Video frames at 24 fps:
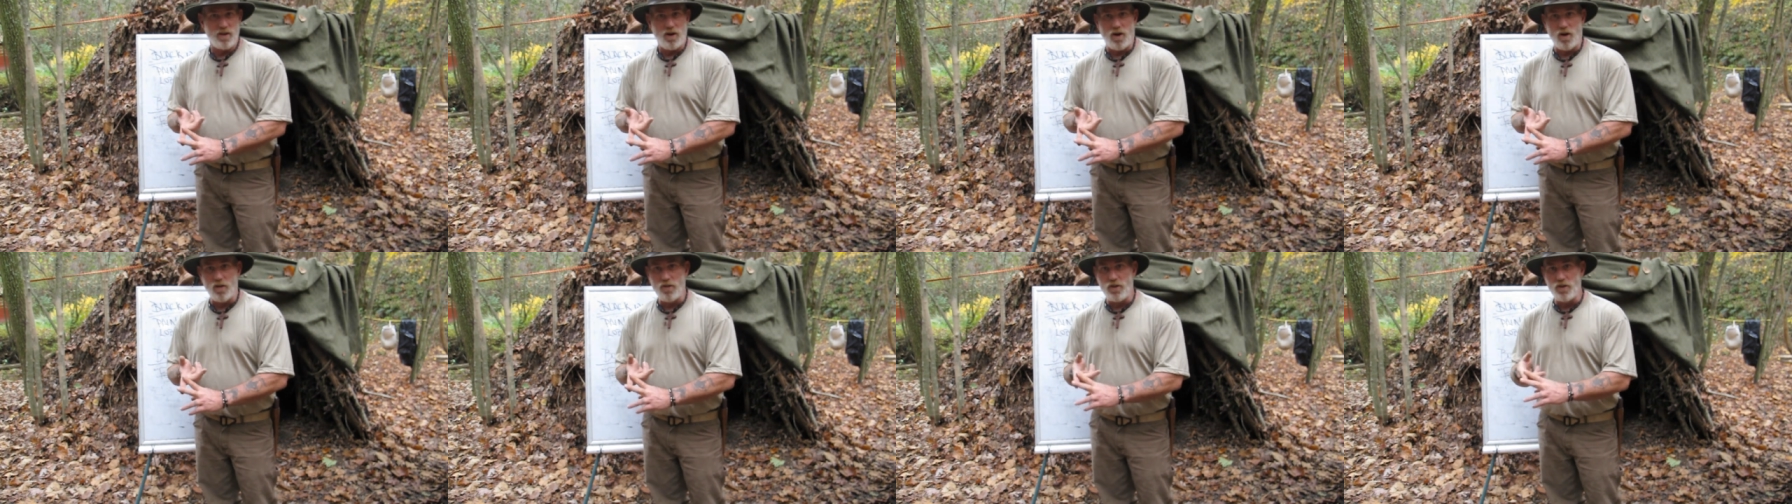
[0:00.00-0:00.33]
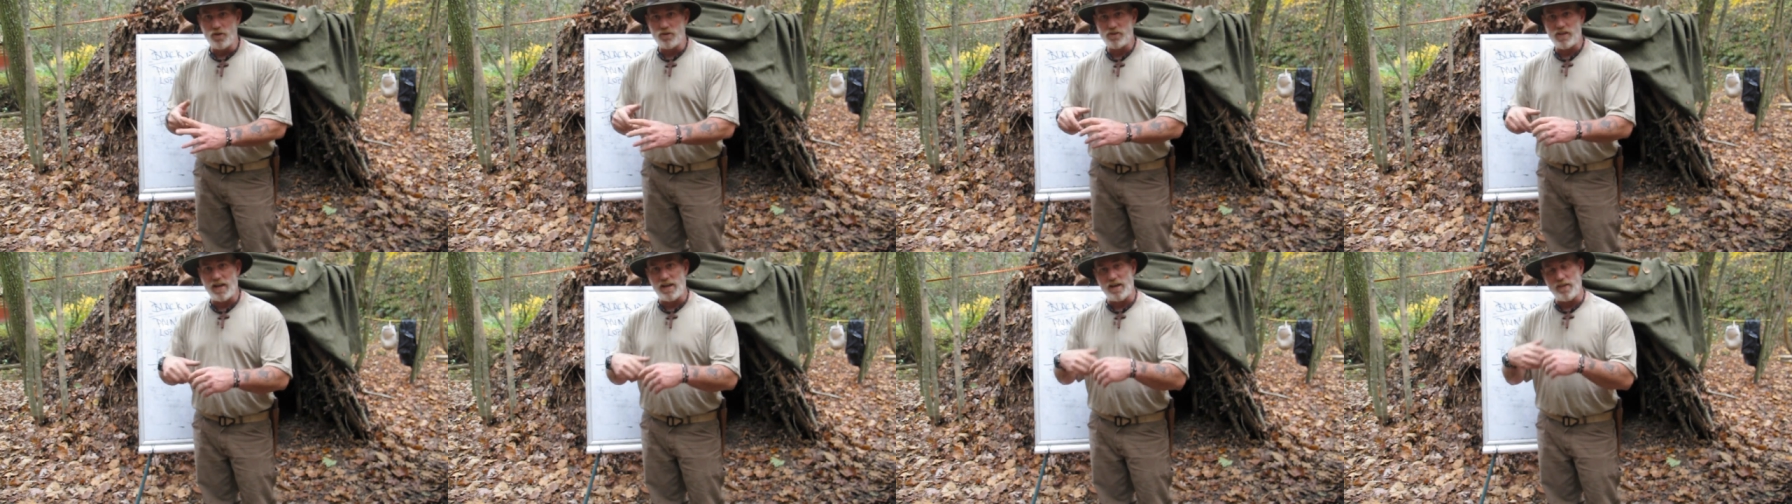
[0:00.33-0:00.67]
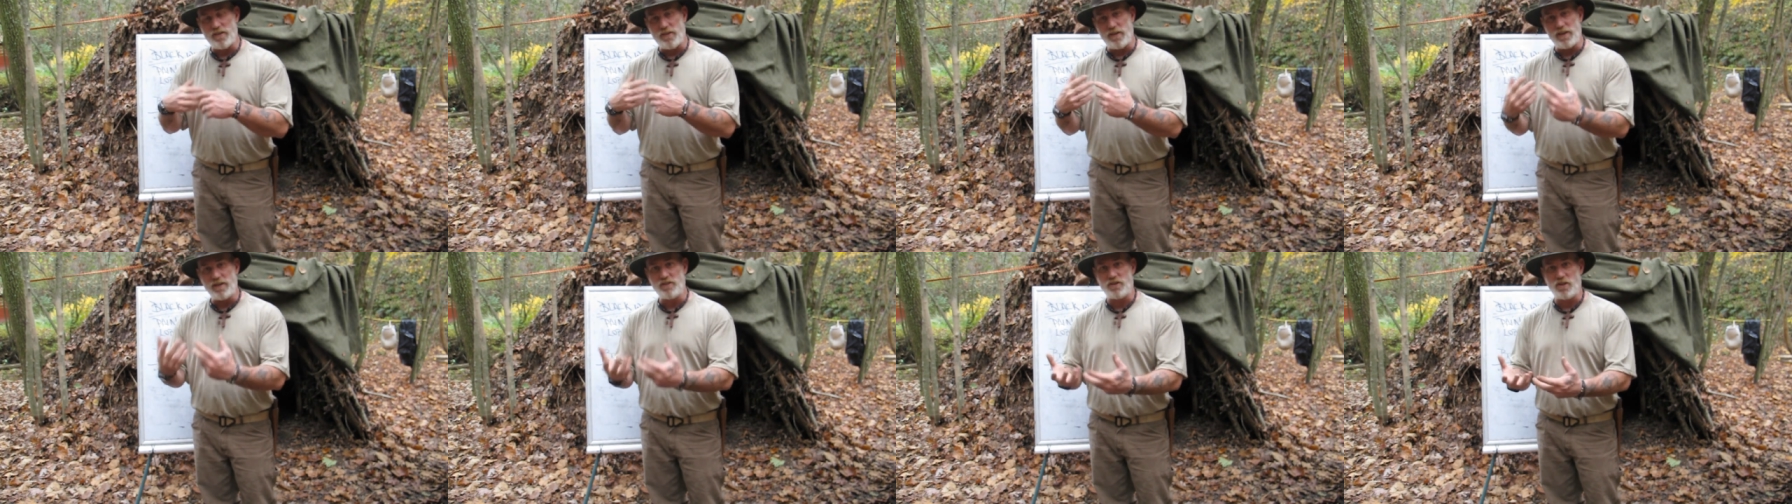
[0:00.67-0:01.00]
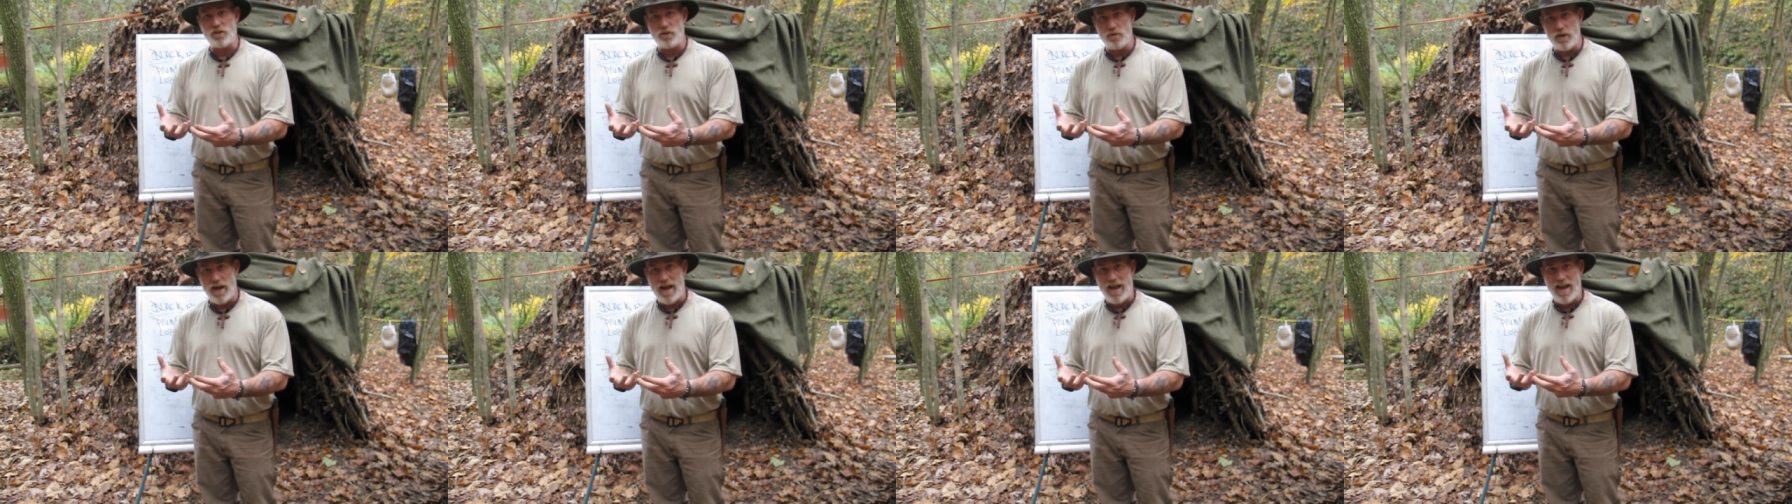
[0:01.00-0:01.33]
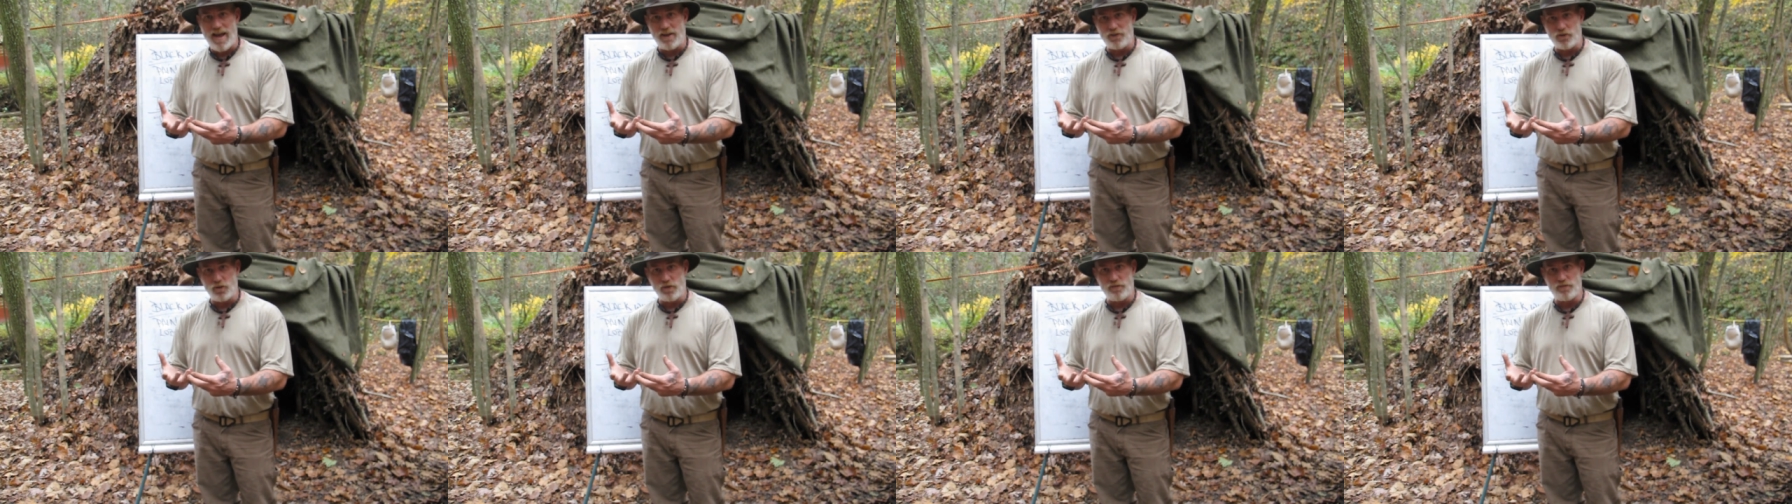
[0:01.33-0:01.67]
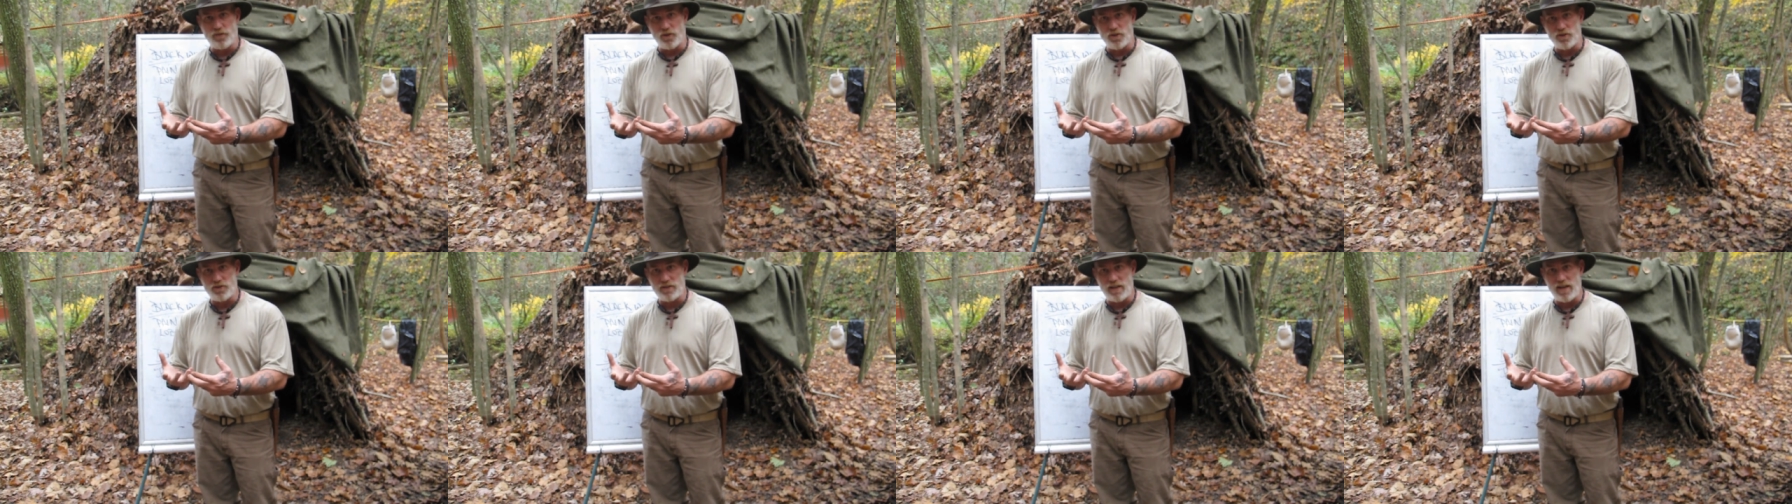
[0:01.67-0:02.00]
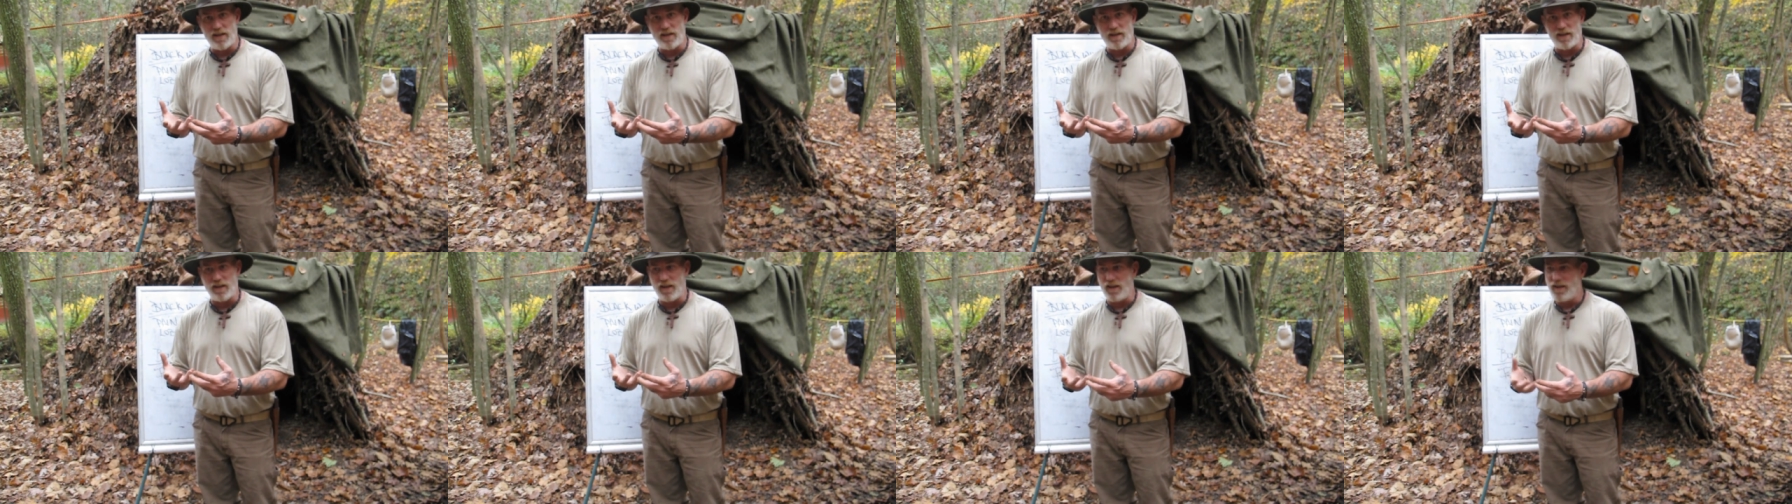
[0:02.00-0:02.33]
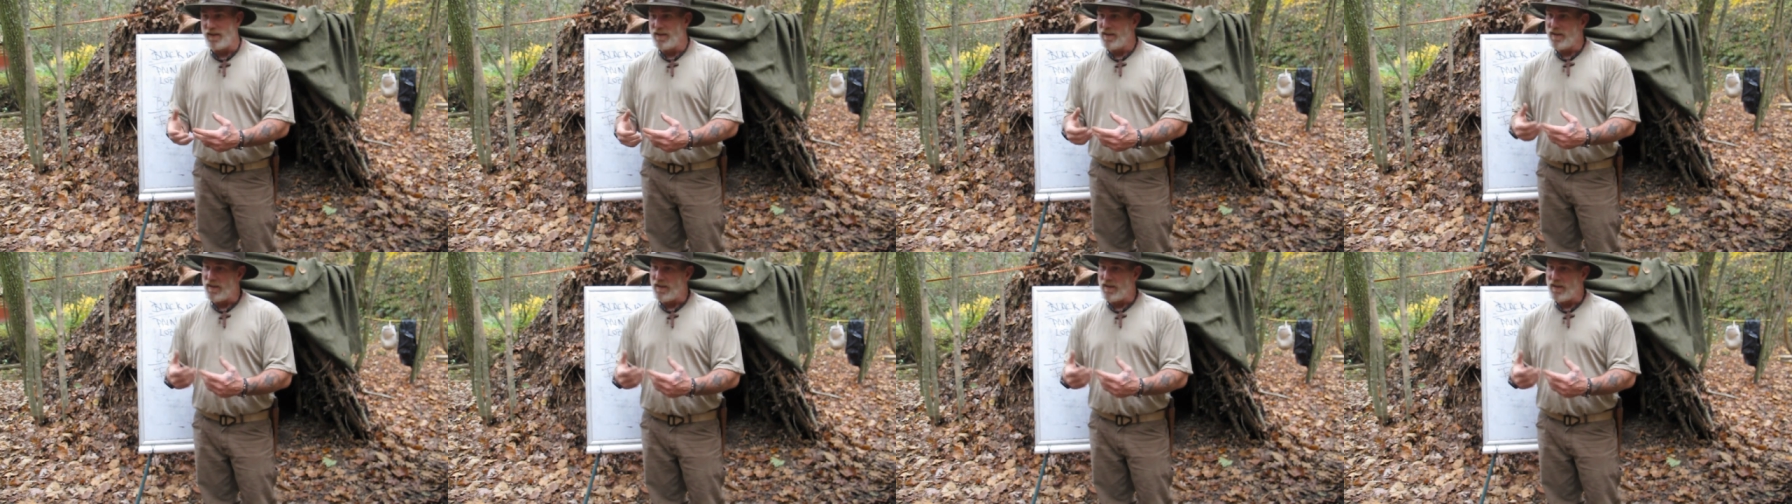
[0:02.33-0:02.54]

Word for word: all those kind of things that you add to a first aid kit.